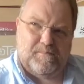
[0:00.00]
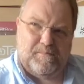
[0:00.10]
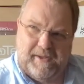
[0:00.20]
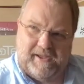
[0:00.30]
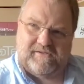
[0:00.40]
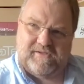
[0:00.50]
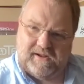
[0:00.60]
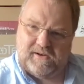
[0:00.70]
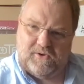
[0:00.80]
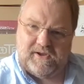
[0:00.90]

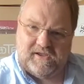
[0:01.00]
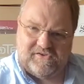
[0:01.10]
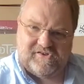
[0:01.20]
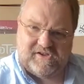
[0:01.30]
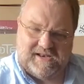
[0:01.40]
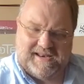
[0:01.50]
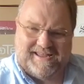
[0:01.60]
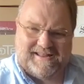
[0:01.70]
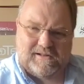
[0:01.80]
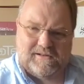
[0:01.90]
basic looking,
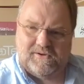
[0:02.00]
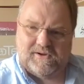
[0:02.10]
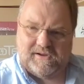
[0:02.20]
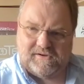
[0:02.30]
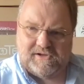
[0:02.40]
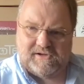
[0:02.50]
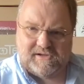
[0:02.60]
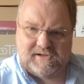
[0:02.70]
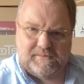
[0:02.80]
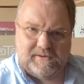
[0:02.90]
skeletal looking
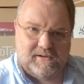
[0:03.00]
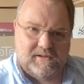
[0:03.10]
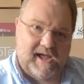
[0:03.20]
turntable.